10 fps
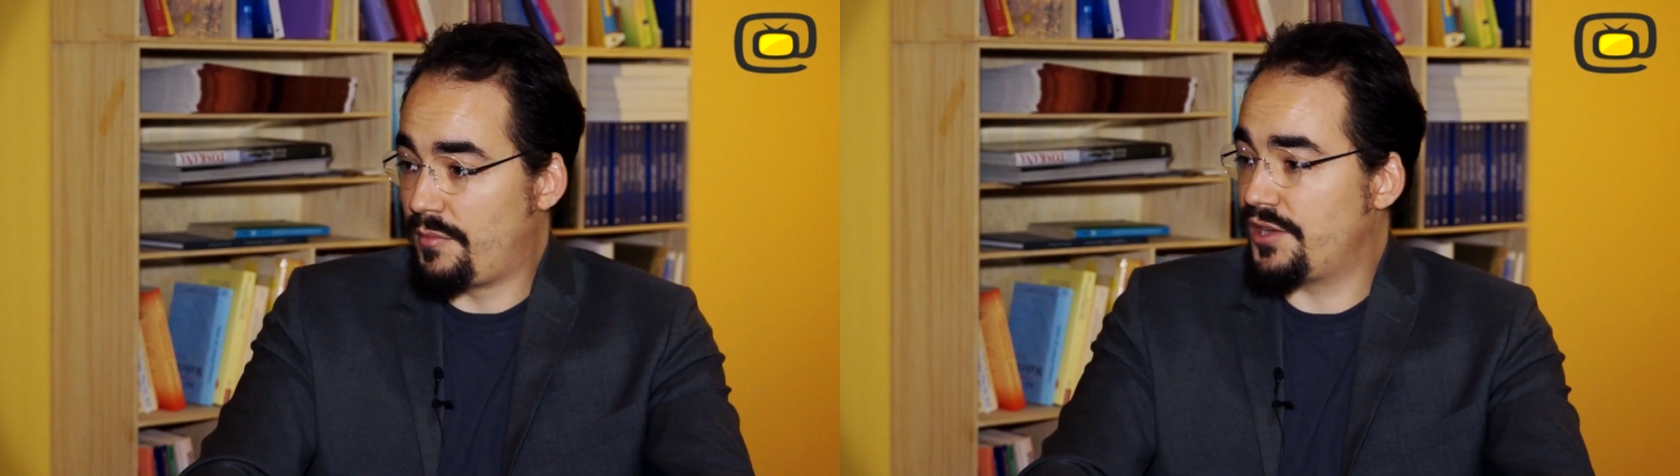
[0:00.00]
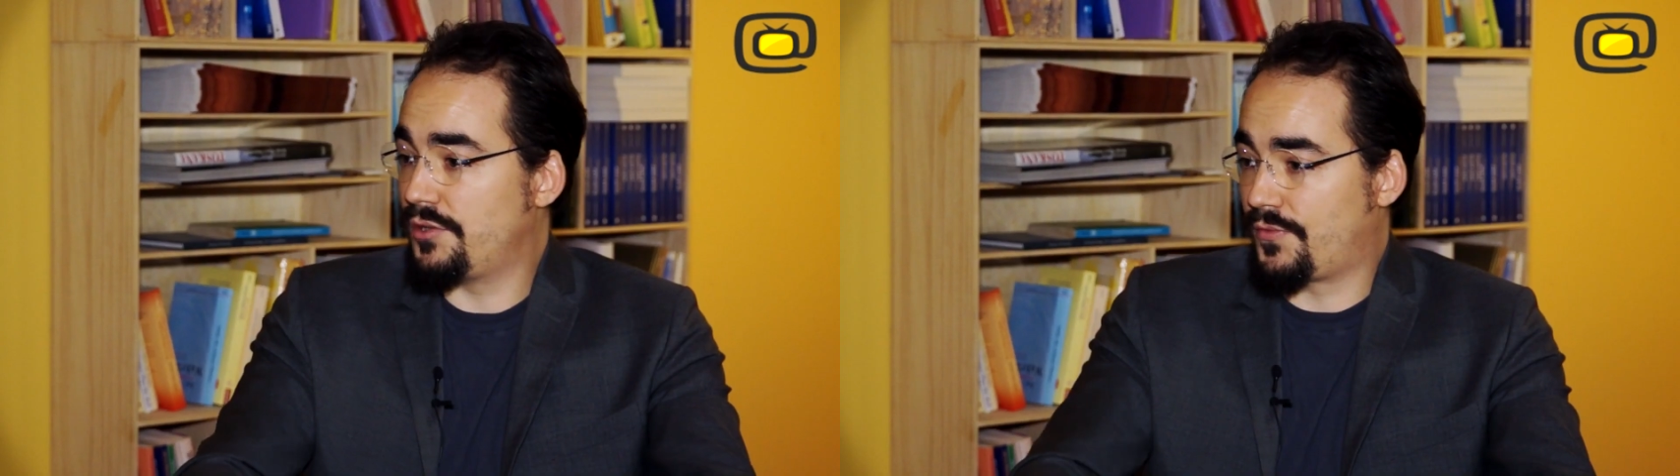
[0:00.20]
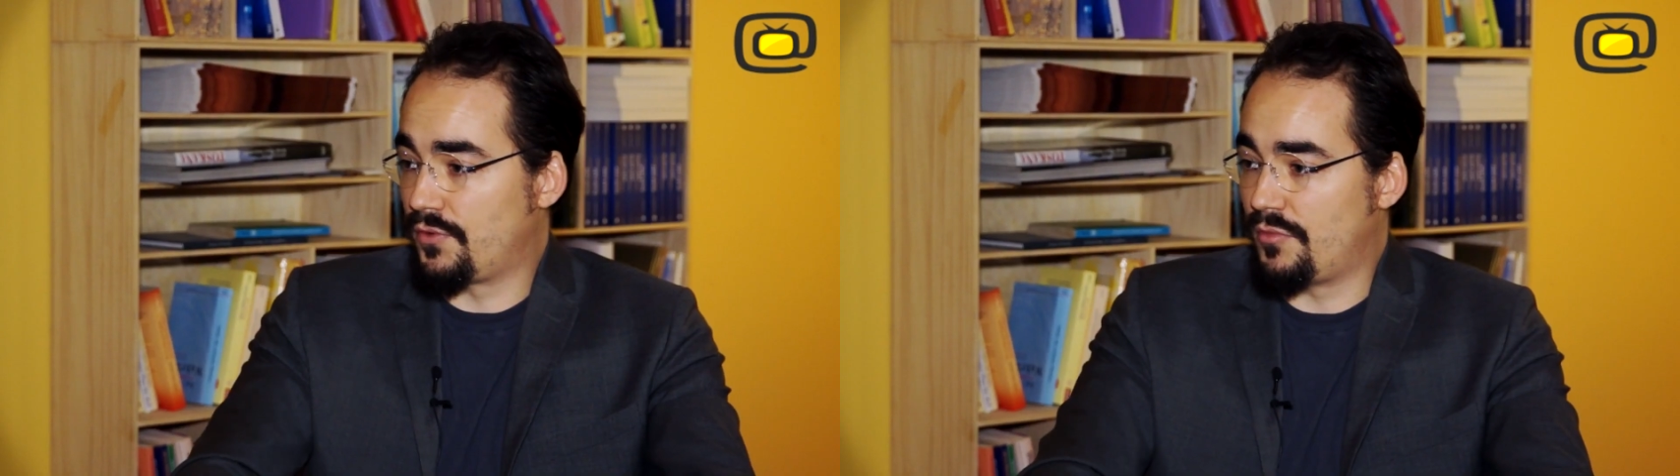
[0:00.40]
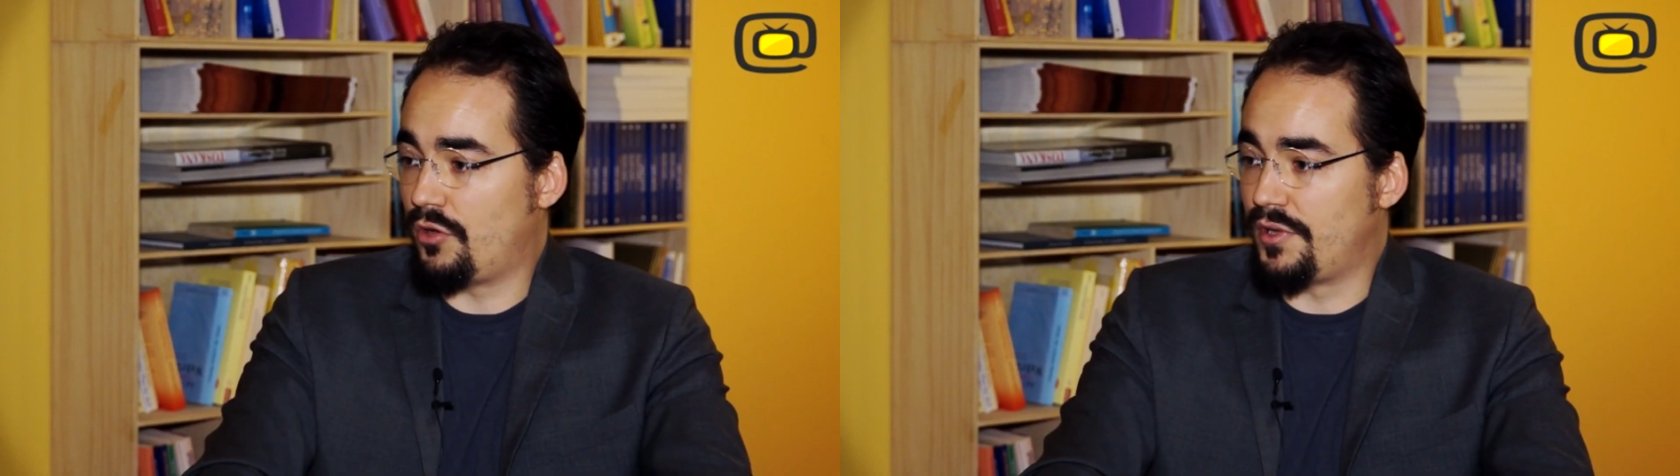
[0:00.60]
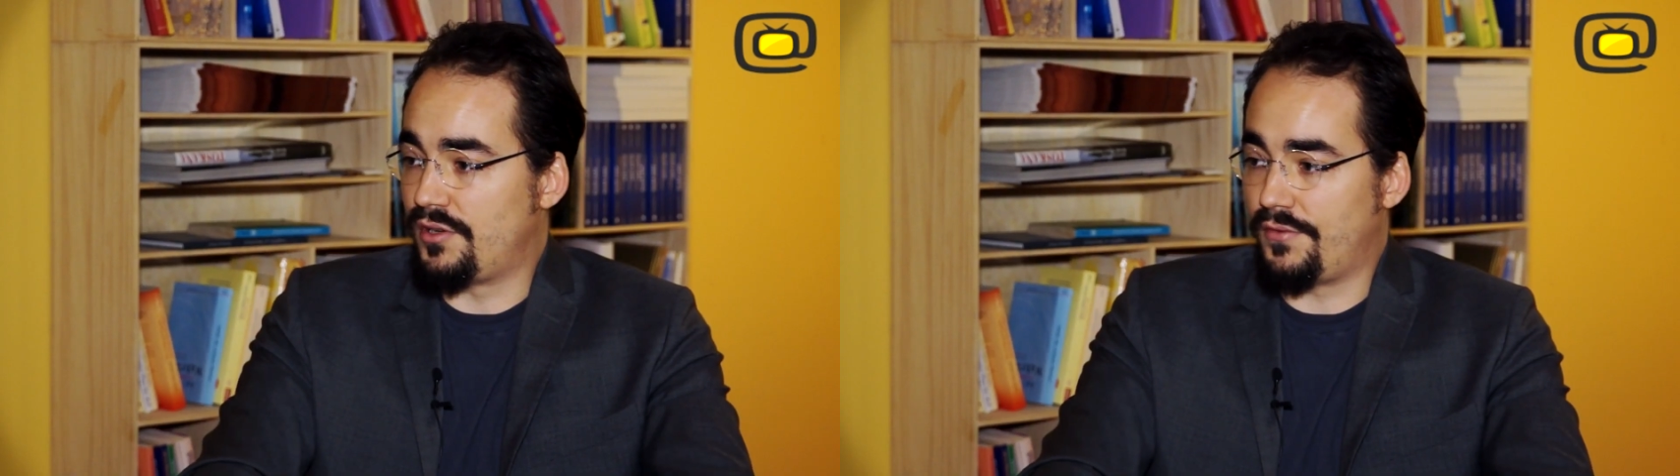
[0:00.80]
Imagine for a
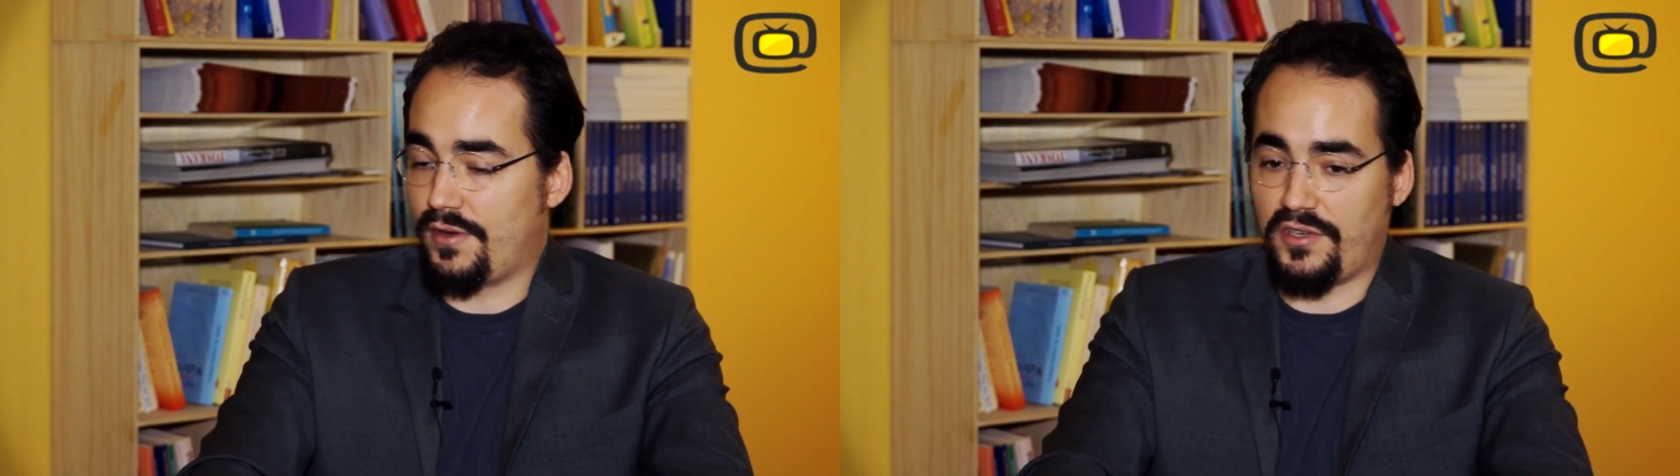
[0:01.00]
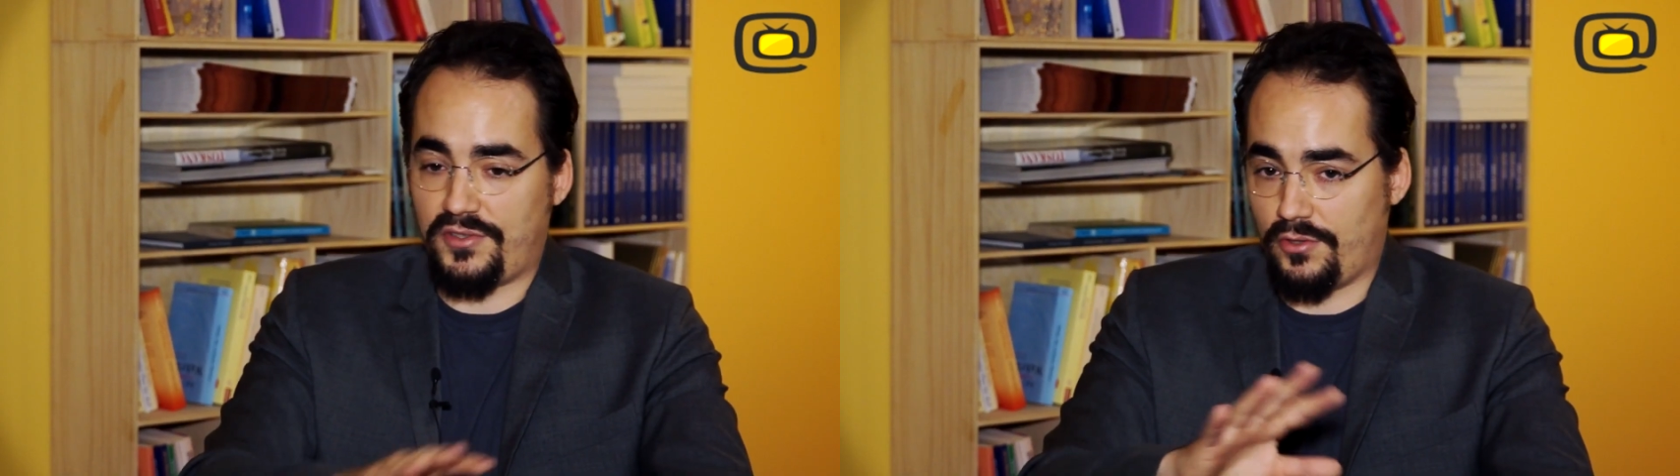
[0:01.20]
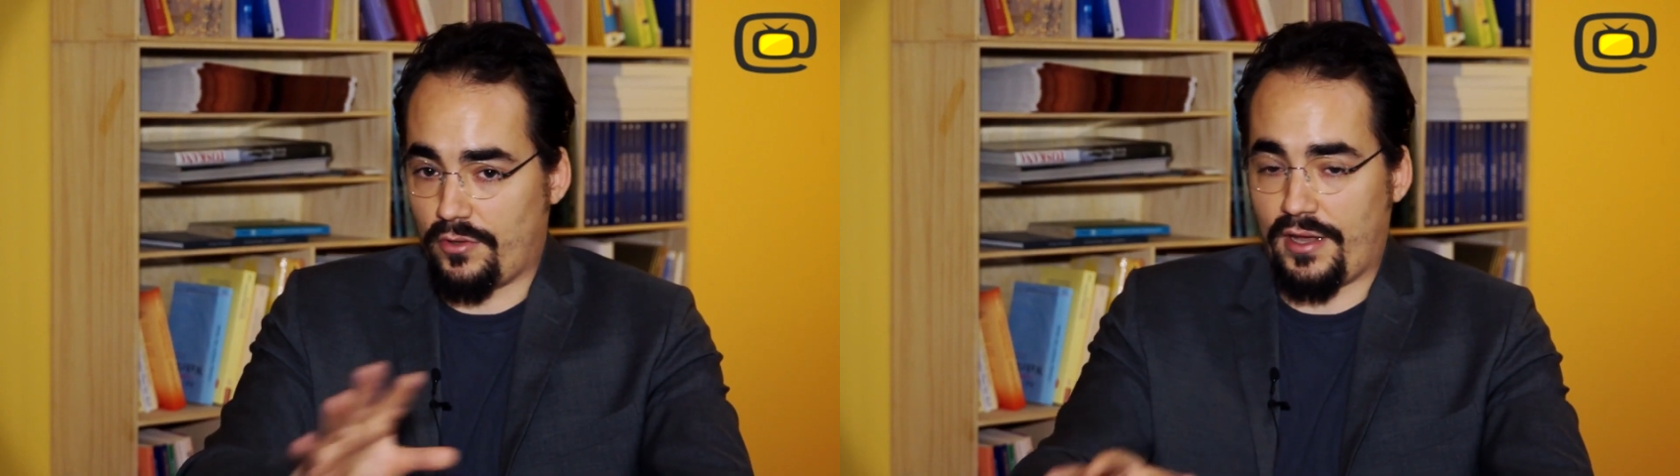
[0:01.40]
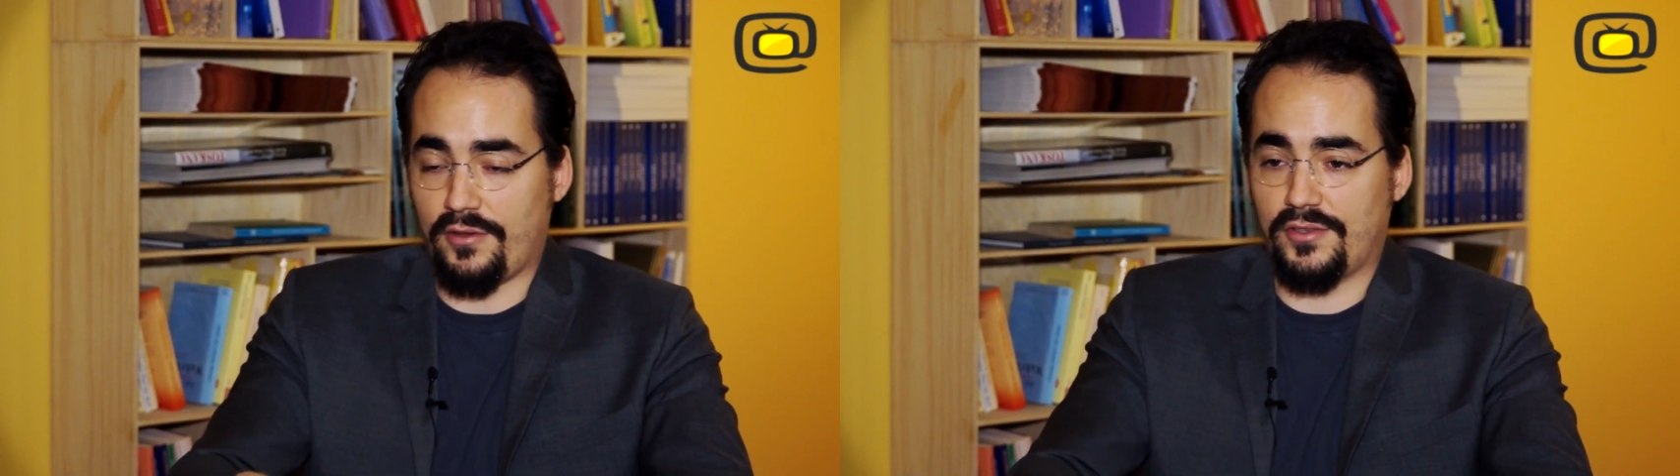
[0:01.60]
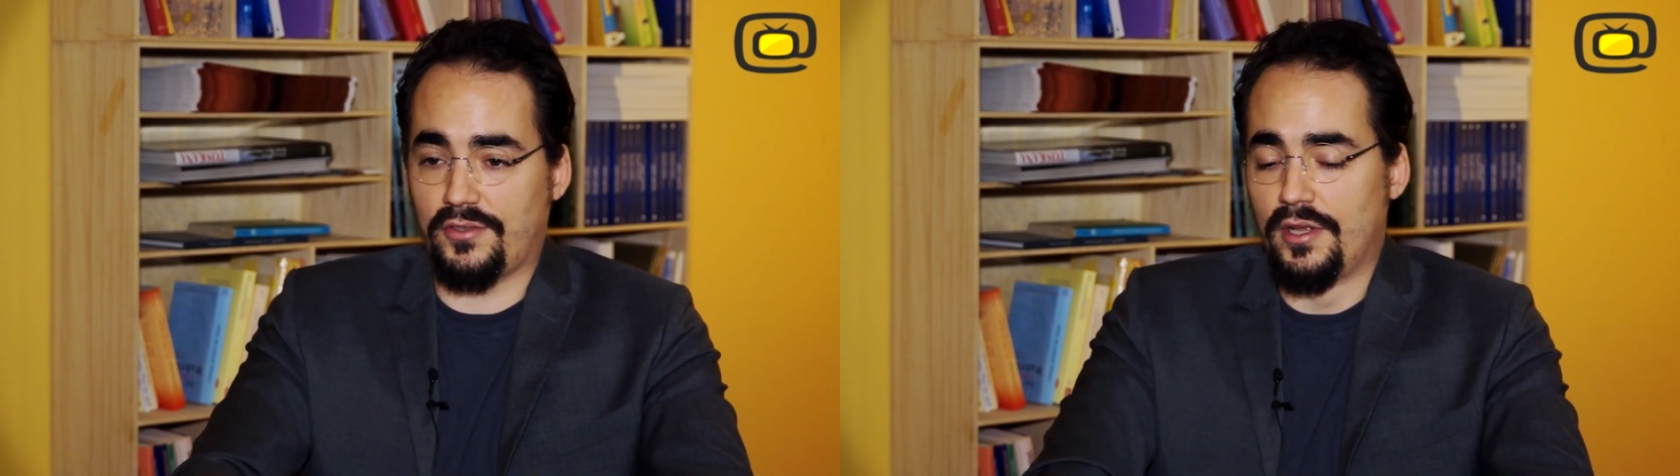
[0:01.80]
moment if every single
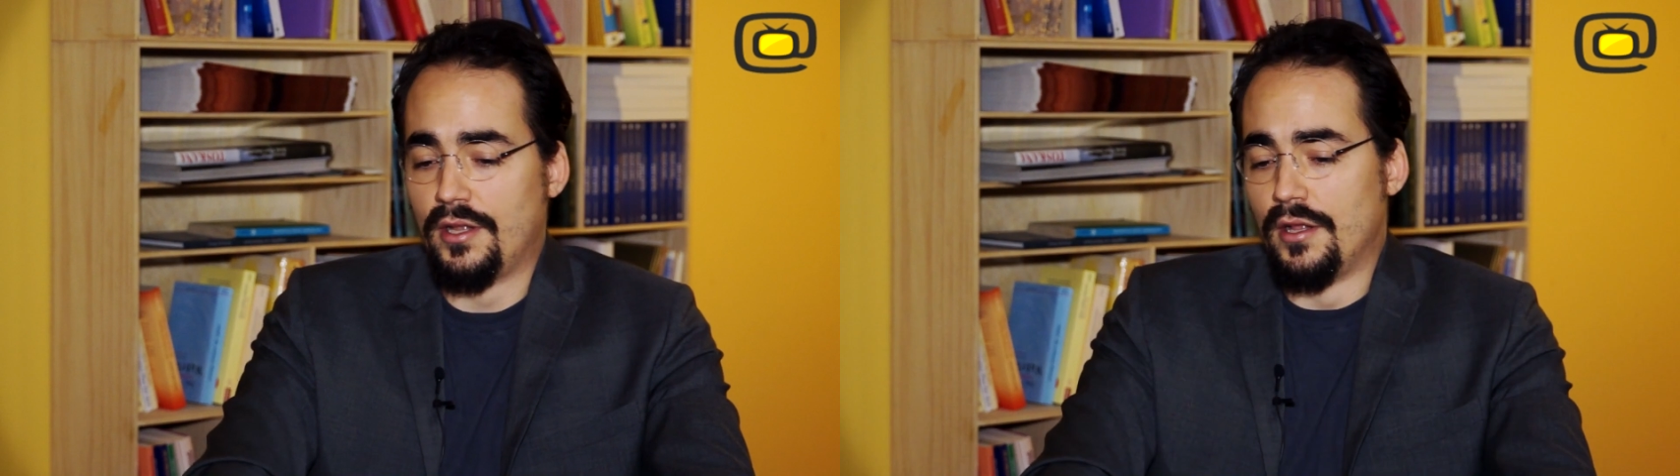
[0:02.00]
house